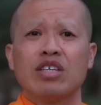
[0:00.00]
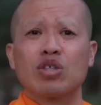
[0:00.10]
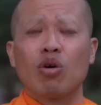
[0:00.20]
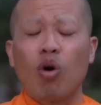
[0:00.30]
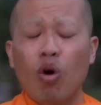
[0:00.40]

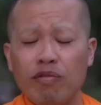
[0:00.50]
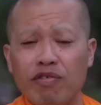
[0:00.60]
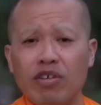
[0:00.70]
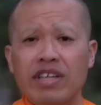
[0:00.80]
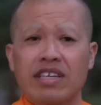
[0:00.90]
So
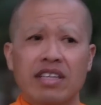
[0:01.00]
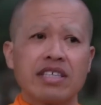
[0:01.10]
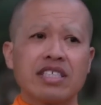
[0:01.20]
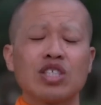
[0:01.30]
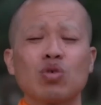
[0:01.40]
hopefully
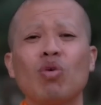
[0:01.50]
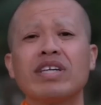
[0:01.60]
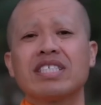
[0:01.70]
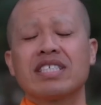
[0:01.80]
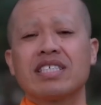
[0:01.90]
this is
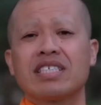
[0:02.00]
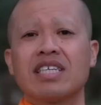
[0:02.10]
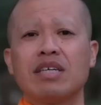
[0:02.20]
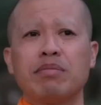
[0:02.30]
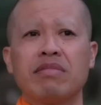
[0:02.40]
one
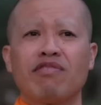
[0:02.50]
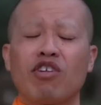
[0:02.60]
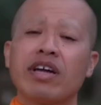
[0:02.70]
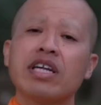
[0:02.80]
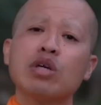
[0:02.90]
system
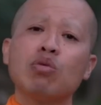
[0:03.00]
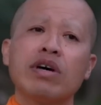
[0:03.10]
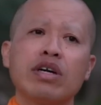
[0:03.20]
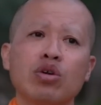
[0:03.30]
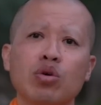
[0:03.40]
for
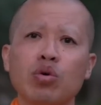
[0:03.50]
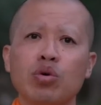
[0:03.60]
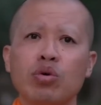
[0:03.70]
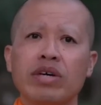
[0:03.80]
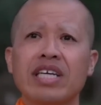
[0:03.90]
anyone
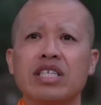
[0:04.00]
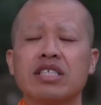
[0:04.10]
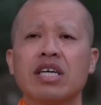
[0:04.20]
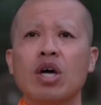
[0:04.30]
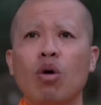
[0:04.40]
who
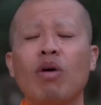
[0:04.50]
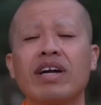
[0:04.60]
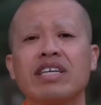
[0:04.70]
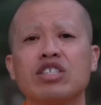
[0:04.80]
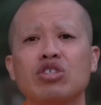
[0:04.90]
is
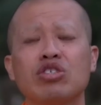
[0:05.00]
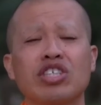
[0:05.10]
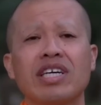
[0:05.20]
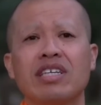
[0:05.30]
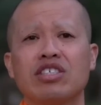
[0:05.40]
wanting to
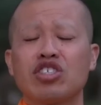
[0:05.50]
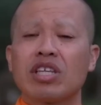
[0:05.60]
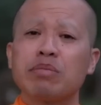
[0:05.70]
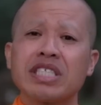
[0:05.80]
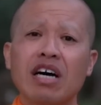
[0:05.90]
change
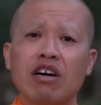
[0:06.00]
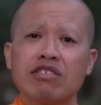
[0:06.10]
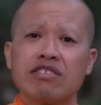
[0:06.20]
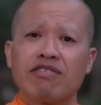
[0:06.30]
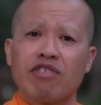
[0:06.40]

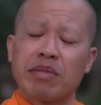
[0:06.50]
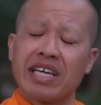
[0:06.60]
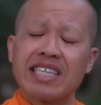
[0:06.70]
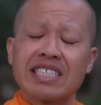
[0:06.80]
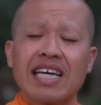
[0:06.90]
themselves from the
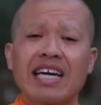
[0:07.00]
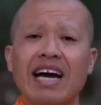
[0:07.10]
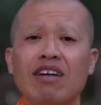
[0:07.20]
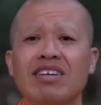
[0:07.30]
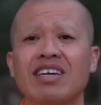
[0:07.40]
inside
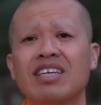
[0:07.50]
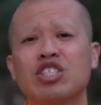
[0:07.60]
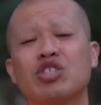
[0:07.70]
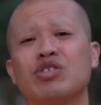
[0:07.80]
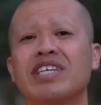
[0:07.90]
out
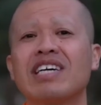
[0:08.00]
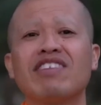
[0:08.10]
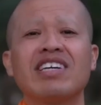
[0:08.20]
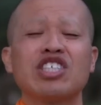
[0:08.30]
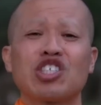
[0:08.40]
to give
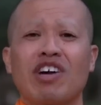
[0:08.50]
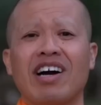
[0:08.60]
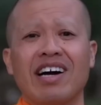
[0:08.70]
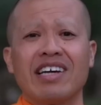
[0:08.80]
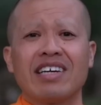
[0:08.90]
it a
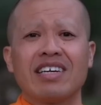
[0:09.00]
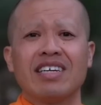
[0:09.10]
try.